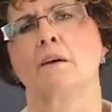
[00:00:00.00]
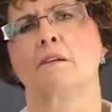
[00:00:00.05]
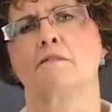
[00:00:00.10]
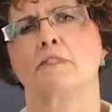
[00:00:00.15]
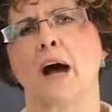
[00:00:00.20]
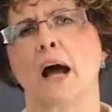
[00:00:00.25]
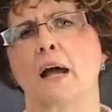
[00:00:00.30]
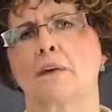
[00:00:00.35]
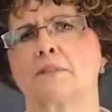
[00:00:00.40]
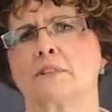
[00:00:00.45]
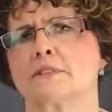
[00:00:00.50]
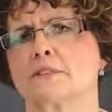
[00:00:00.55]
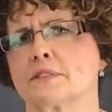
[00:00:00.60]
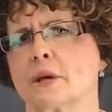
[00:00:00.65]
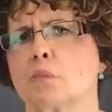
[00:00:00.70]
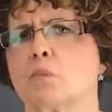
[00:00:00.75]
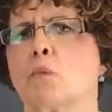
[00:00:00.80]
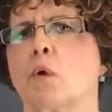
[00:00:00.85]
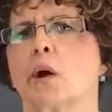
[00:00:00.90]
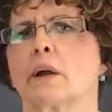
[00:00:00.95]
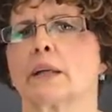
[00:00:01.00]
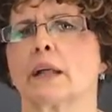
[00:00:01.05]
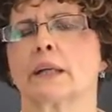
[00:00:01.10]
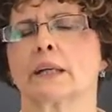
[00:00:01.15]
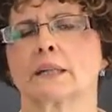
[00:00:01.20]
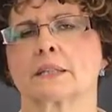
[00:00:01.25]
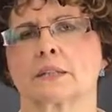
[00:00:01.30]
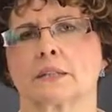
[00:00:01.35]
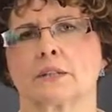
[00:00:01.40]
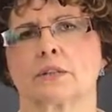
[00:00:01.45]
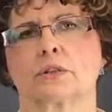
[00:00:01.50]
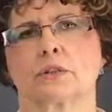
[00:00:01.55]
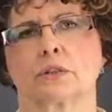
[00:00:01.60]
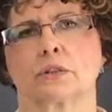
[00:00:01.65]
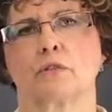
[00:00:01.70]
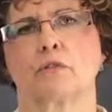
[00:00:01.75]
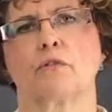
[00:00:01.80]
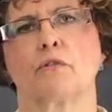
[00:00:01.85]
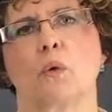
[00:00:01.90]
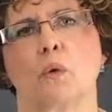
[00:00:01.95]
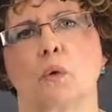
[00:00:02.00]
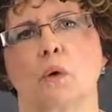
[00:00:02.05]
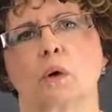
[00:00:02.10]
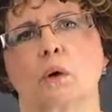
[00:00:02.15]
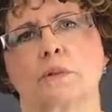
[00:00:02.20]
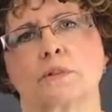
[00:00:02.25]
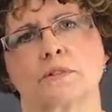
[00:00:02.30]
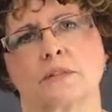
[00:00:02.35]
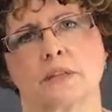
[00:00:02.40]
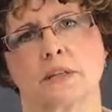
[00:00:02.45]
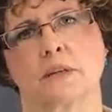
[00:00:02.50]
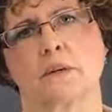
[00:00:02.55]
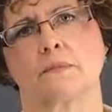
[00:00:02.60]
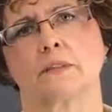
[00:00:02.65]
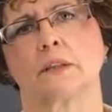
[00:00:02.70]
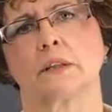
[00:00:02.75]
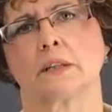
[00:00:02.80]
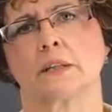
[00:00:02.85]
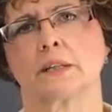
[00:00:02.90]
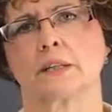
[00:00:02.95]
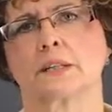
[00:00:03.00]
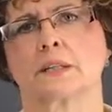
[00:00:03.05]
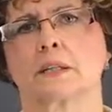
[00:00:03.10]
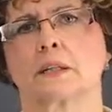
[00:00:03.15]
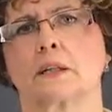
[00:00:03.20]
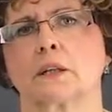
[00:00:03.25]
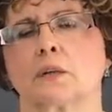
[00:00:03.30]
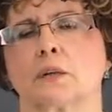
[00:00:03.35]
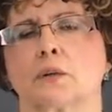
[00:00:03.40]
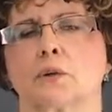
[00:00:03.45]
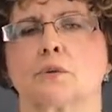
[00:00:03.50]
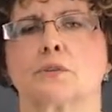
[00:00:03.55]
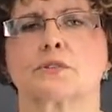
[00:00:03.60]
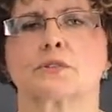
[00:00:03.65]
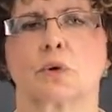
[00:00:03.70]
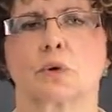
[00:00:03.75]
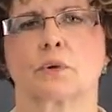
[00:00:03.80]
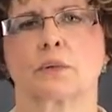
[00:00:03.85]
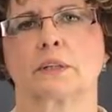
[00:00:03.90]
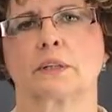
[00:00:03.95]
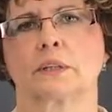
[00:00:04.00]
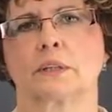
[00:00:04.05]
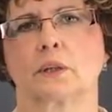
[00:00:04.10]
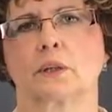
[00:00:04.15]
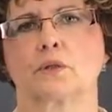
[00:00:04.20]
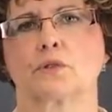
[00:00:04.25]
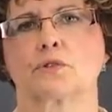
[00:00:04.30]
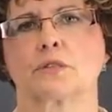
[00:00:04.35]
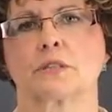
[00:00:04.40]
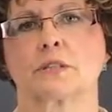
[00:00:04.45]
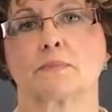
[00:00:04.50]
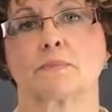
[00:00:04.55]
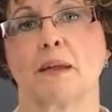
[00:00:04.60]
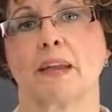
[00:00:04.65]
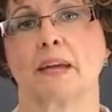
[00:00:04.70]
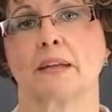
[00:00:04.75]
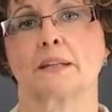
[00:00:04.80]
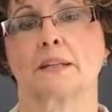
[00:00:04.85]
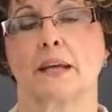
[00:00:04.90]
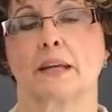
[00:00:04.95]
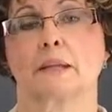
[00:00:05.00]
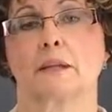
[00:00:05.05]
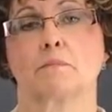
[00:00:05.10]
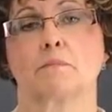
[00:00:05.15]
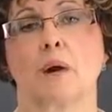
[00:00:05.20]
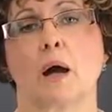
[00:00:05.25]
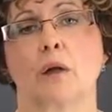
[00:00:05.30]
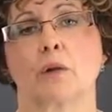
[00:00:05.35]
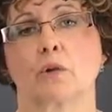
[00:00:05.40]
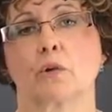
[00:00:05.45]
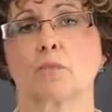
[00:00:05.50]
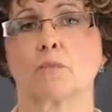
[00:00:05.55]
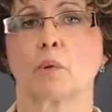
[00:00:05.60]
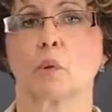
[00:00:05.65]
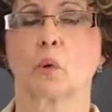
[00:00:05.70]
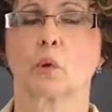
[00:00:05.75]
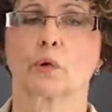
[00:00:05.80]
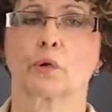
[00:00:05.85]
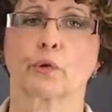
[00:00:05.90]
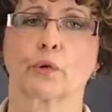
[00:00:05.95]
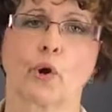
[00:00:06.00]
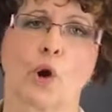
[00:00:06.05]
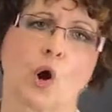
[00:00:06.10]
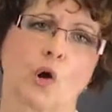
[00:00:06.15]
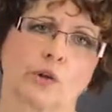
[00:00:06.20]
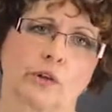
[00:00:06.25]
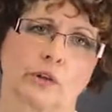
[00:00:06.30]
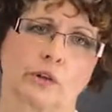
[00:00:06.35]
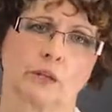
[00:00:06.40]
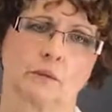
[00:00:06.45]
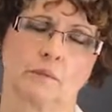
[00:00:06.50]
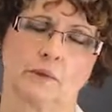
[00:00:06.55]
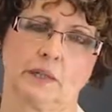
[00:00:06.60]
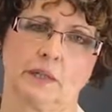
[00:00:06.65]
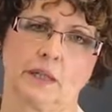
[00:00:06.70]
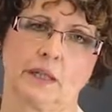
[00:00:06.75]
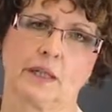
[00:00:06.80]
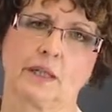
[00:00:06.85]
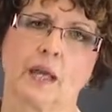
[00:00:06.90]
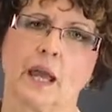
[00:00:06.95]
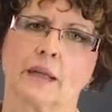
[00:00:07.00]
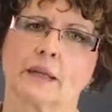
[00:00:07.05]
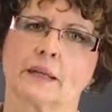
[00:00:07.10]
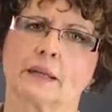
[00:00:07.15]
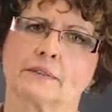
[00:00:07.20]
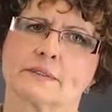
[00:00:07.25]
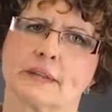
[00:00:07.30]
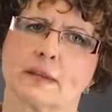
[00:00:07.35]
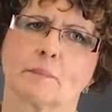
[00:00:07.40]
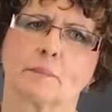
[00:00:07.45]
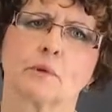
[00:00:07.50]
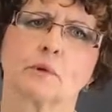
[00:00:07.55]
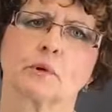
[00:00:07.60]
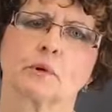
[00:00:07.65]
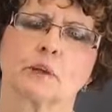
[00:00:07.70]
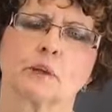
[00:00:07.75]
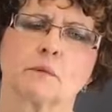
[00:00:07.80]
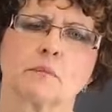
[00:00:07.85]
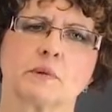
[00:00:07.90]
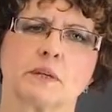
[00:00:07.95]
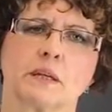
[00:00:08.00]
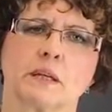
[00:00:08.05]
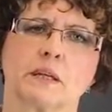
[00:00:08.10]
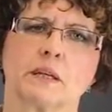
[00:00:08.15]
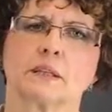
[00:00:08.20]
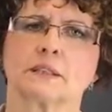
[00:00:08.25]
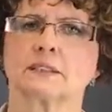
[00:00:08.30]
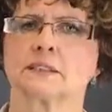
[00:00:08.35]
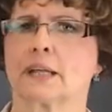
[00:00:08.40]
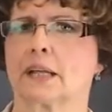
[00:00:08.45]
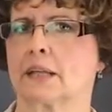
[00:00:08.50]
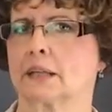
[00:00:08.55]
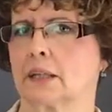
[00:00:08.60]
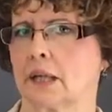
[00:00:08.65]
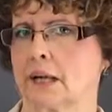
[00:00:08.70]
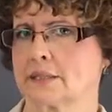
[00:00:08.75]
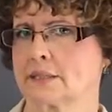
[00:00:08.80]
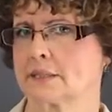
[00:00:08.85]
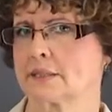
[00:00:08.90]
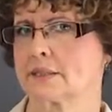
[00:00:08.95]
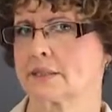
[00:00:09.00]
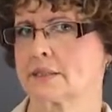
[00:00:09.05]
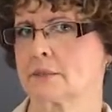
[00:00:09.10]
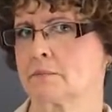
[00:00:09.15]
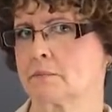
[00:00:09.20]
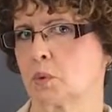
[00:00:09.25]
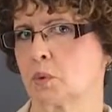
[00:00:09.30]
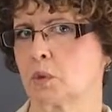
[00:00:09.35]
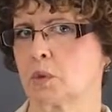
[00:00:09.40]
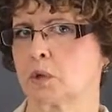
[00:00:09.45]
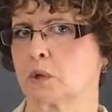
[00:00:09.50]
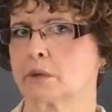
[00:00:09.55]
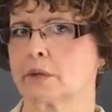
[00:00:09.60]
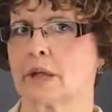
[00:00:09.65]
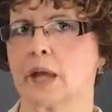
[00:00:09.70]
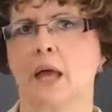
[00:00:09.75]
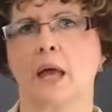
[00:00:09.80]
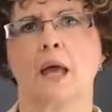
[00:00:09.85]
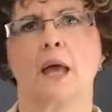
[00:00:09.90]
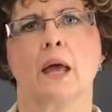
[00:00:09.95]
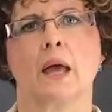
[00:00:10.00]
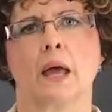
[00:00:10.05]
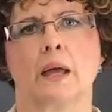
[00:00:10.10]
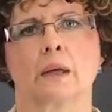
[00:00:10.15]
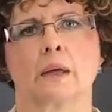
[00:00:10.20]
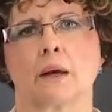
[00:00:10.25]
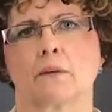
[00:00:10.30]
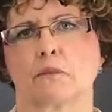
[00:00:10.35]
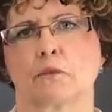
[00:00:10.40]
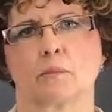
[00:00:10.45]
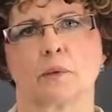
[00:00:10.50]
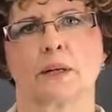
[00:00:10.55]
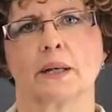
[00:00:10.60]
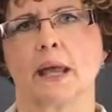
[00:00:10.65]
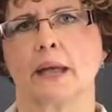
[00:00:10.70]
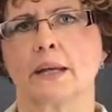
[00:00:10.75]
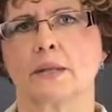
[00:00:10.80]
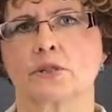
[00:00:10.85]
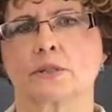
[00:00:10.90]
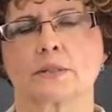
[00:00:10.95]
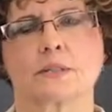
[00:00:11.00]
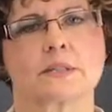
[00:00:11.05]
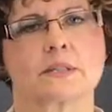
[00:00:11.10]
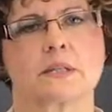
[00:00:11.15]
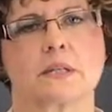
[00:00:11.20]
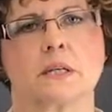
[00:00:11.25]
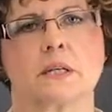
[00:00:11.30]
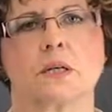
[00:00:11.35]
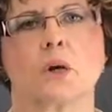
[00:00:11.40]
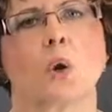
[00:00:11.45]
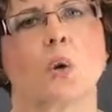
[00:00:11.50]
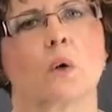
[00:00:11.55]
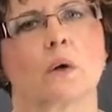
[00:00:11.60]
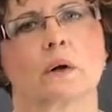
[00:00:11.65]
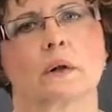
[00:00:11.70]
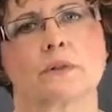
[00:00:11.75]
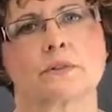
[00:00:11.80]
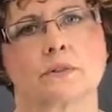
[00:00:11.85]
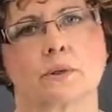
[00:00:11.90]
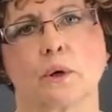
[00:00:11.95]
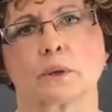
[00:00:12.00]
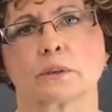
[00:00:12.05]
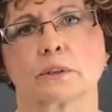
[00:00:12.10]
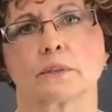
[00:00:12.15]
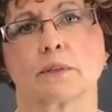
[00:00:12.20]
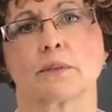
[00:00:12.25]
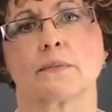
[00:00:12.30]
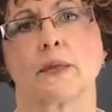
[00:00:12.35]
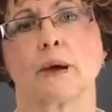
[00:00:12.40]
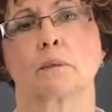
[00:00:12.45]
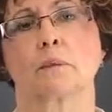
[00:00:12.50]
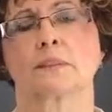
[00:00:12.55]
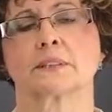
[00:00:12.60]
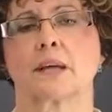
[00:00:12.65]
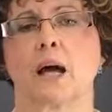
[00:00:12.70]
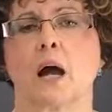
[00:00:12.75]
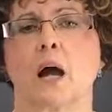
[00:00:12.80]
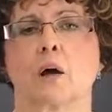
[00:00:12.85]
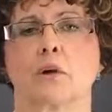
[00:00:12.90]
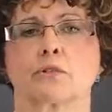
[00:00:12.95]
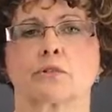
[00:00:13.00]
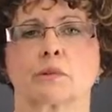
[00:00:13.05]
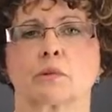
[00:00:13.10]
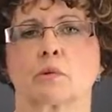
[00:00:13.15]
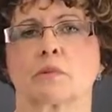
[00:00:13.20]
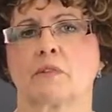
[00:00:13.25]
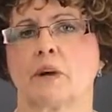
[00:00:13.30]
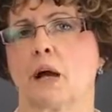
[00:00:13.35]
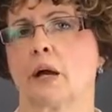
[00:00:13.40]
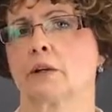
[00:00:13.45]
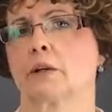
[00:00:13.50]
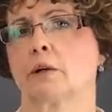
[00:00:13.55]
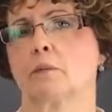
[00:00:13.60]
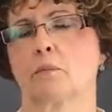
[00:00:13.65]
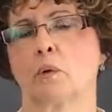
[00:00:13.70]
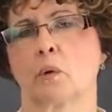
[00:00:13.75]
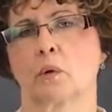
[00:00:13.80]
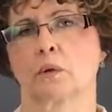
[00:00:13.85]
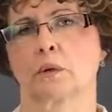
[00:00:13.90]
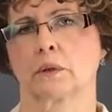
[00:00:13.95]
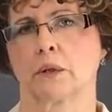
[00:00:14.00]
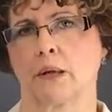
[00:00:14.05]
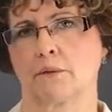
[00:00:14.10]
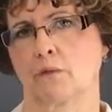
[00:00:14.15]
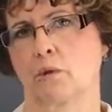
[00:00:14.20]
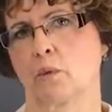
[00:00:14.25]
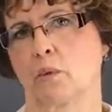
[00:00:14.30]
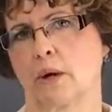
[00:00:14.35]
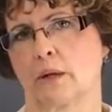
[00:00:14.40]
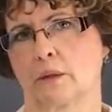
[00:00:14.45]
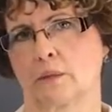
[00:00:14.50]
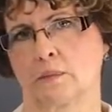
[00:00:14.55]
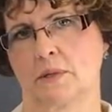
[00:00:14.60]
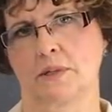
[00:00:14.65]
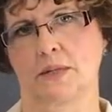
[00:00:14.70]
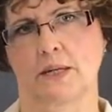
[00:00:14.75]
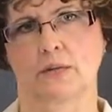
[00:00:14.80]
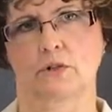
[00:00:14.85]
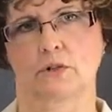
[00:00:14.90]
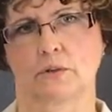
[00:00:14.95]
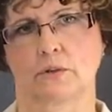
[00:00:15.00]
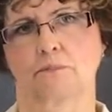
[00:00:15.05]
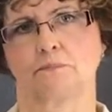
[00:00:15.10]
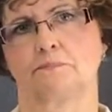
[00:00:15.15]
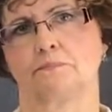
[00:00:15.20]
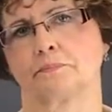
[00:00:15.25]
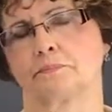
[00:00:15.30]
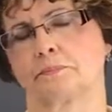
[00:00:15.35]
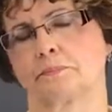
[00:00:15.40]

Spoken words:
5, and somewhat an extension of 4, see if the list includes certain exclusions mandated by your board or audit committee. An example could be a state licensing board, a government agency, or a consultant that was hired to provide a board-level recommendation.